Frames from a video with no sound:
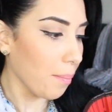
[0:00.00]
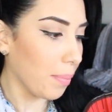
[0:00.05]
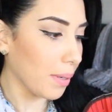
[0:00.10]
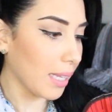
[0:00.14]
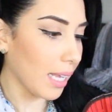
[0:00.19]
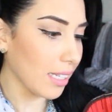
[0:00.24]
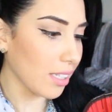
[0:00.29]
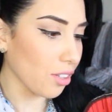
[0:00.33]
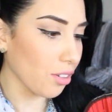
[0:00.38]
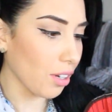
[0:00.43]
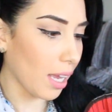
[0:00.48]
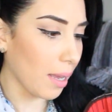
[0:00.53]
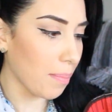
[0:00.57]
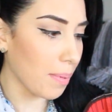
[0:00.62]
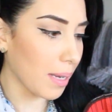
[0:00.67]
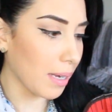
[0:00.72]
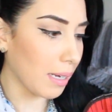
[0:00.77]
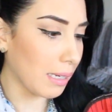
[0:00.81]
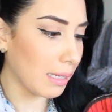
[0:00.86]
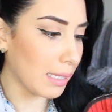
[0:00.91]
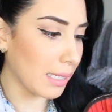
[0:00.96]
But that's
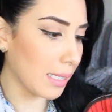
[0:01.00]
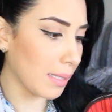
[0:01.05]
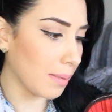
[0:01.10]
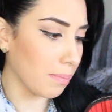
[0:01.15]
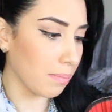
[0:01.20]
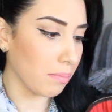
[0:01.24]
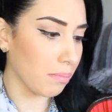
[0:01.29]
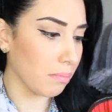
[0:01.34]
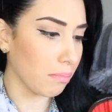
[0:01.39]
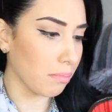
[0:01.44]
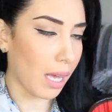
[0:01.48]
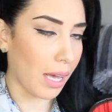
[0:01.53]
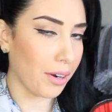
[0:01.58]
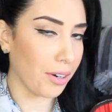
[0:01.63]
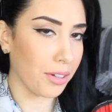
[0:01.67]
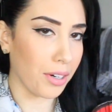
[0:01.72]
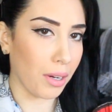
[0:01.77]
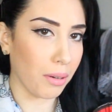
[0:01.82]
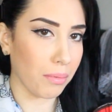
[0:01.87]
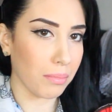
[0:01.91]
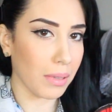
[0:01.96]
okay because I
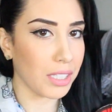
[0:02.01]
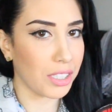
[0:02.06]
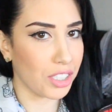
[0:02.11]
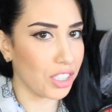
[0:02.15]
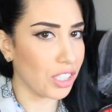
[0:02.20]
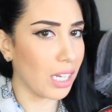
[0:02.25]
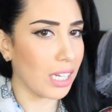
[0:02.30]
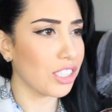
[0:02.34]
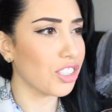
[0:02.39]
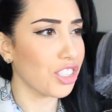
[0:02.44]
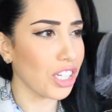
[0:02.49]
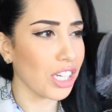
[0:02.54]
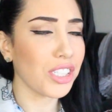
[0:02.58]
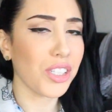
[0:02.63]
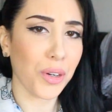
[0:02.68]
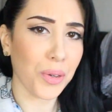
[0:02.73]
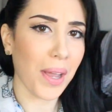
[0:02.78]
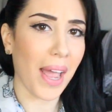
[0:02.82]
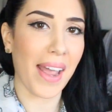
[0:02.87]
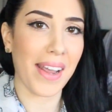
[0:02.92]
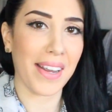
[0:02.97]
don't know, it's, it's
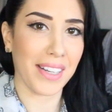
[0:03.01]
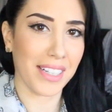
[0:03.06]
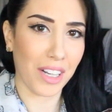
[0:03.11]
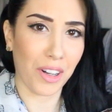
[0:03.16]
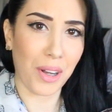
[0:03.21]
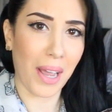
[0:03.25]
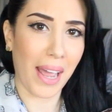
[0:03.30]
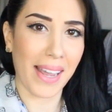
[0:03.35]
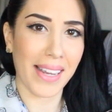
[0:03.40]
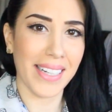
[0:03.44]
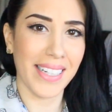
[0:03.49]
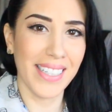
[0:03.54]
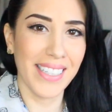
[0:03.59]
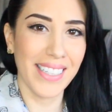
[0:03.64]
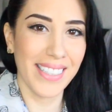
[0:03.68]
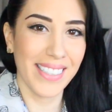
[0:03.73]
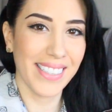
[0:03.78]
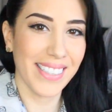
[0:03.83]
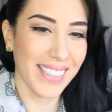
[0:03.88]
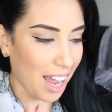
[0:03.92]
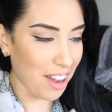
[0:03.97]
just okay,
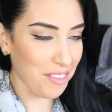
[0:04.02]
okay?